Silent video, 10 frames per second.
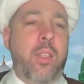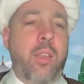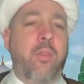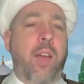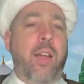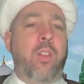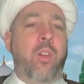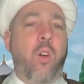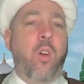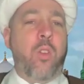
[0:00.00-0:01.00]
Author
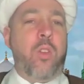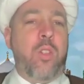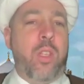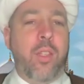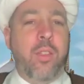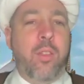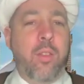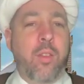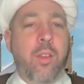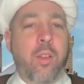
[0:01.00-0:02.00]
says, in fact, all
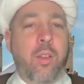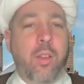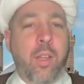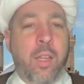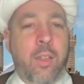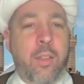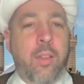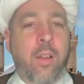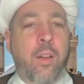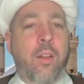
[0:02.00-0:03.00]
the sins
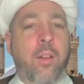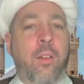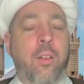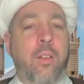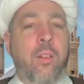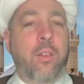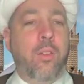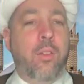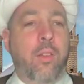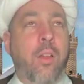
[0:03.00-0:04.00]
and
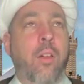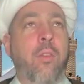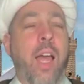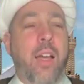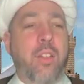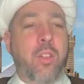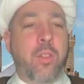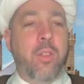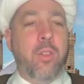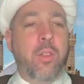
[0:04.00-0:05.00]
of
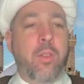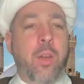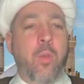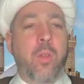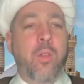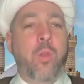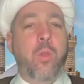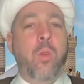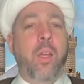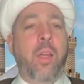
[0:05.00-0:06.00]
actions that we
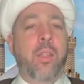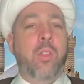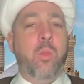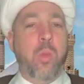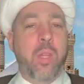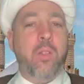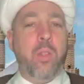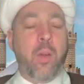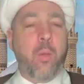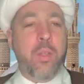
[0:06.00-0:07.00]
do and speech
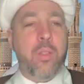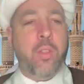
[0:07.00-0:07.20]
that we